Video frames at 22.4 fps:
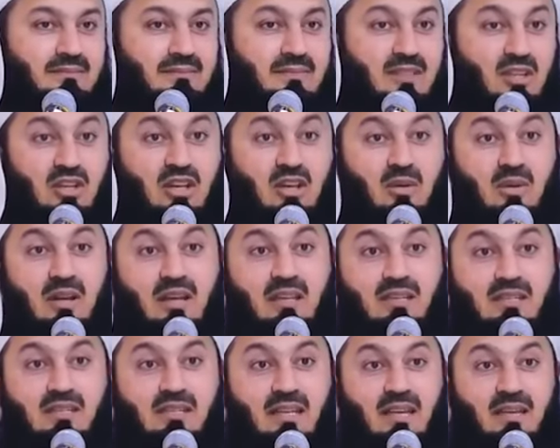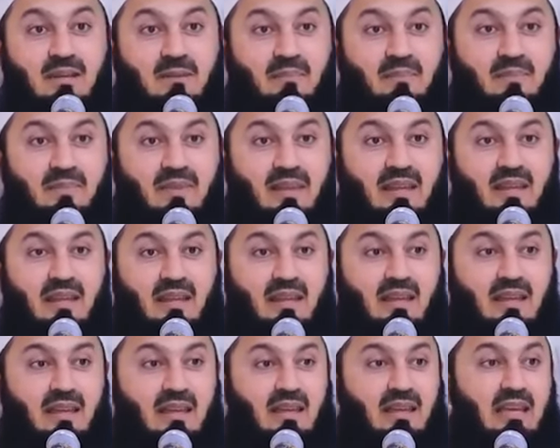Did you hear what I just said?
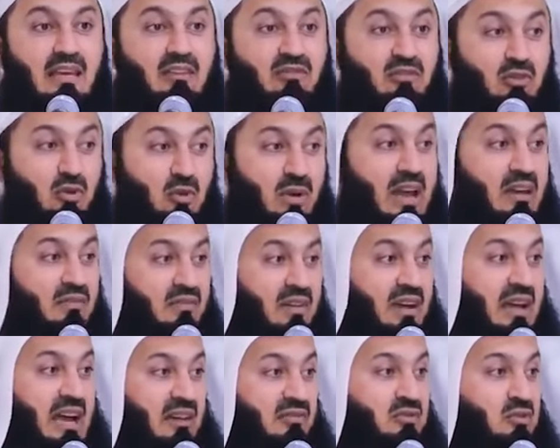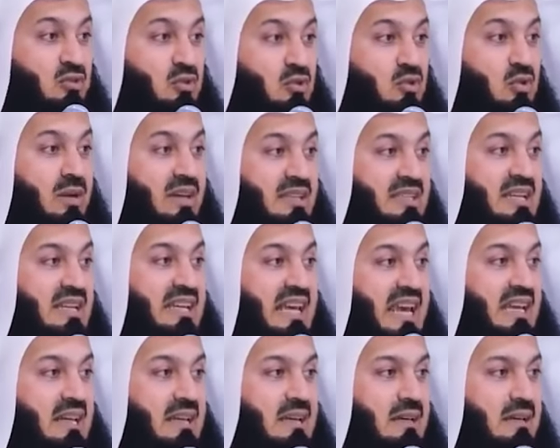If you ever have to do it
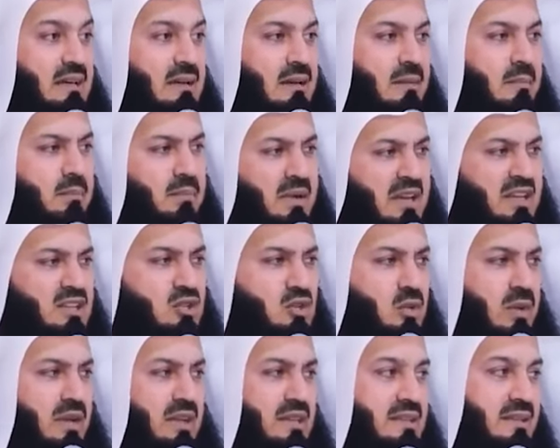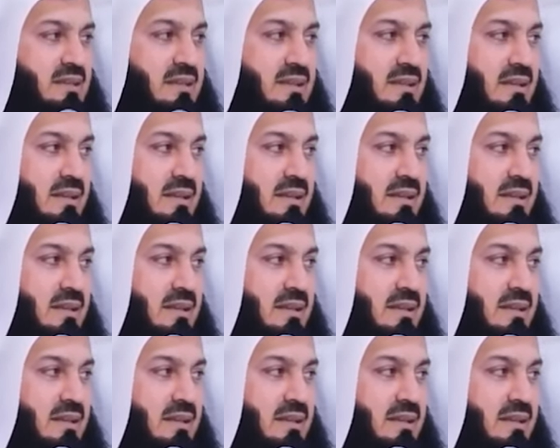again, please do it.